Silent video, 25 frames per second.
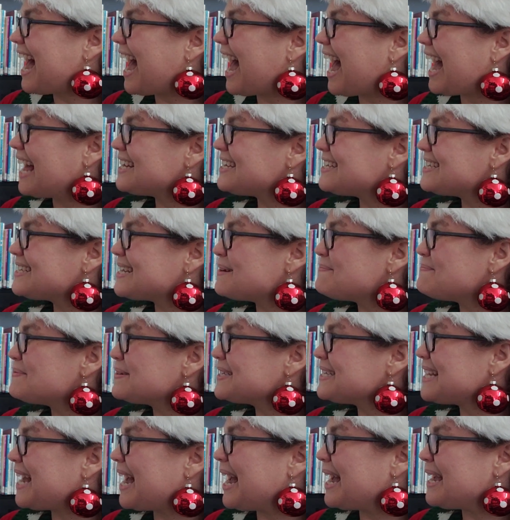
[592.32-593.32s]
At
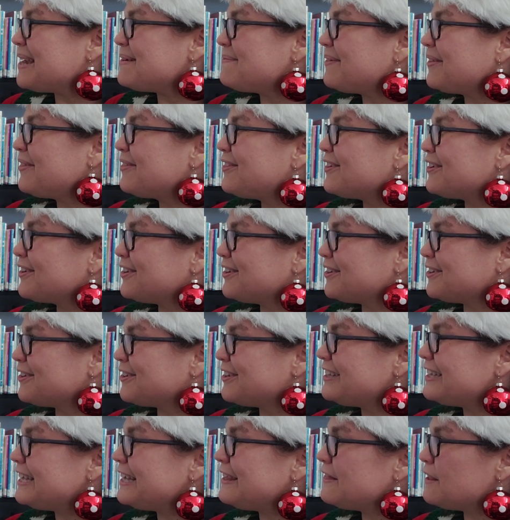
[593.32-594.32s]
supper time, the
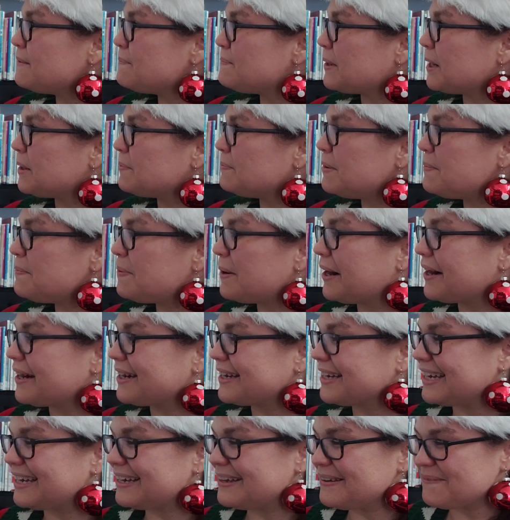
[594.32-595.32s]
girl in the purple
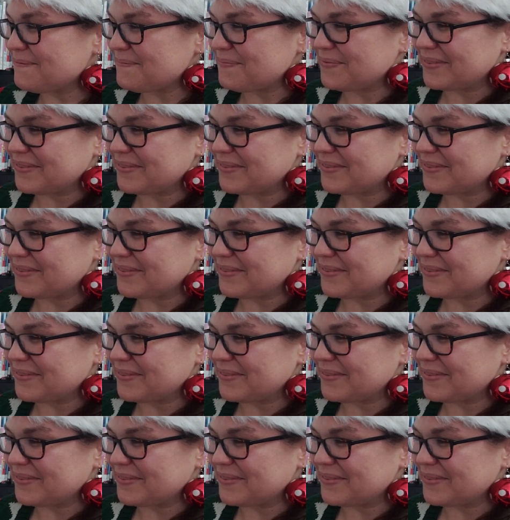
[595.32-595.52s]
parka